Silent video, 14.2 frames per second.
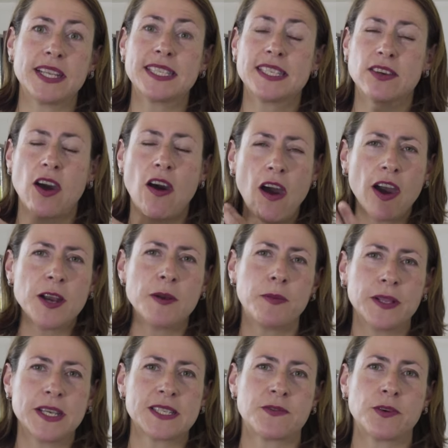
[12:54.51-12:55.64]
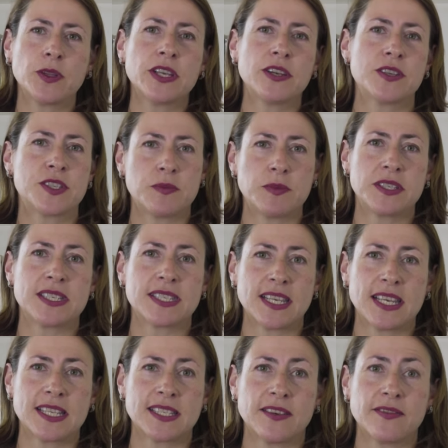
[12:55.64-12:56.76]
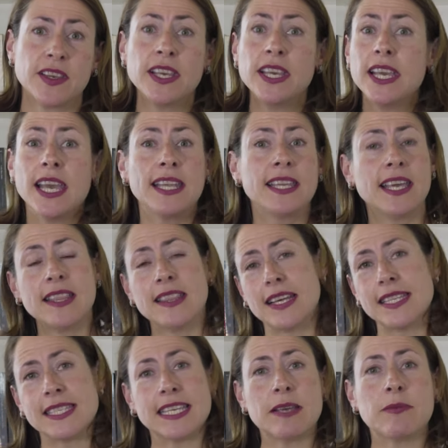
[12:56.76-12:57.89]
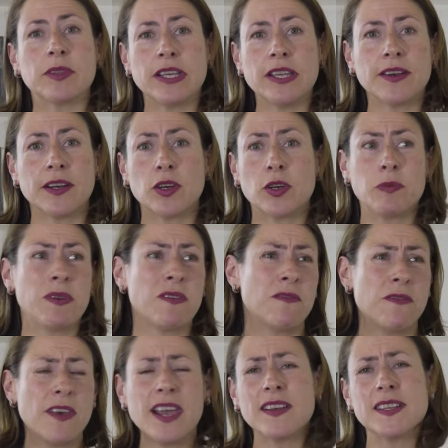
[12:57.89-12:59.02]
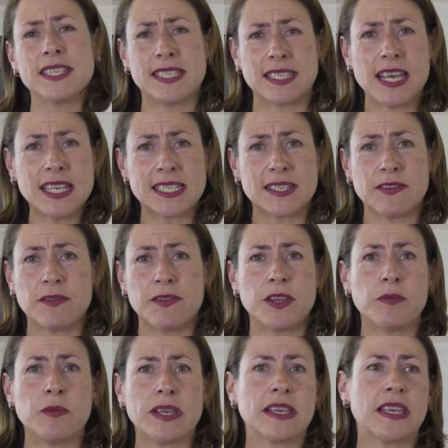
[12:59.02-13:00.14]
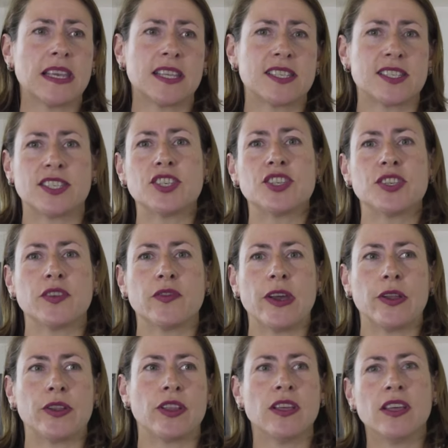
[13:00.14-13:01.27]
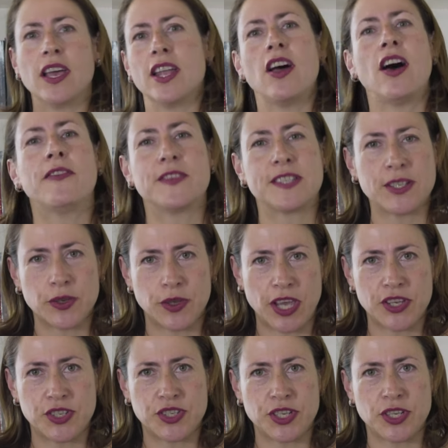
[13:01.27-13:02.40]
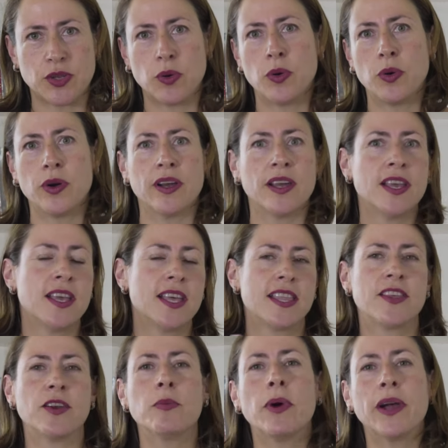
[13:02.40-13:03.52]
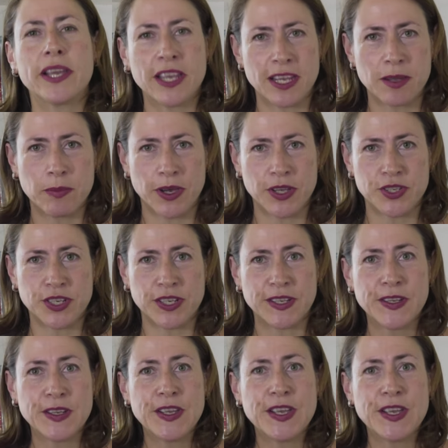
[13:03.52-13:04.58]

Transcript: That's a hard place for leaders to be decisive. And yet, that same leader could be very decisive if they're making a decision around an office location or their marketing budget.